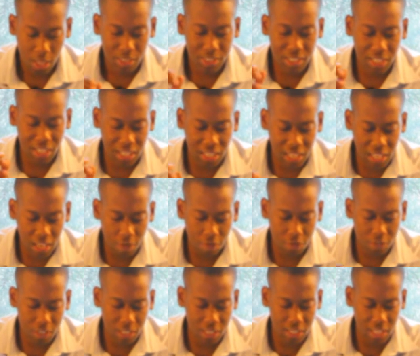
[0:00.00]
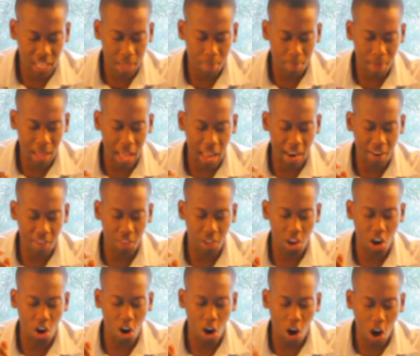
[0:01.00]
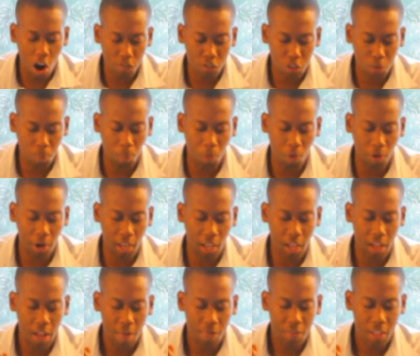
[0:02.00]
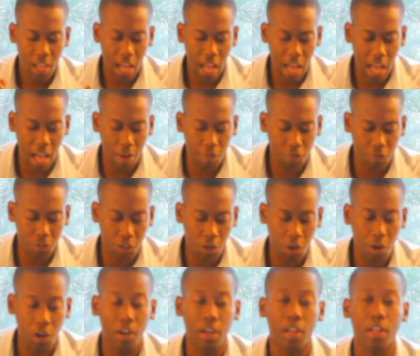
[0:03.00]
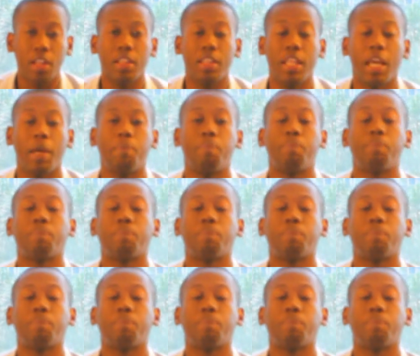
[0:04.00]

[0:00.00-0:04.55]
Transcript: to give to them and their offspring after them.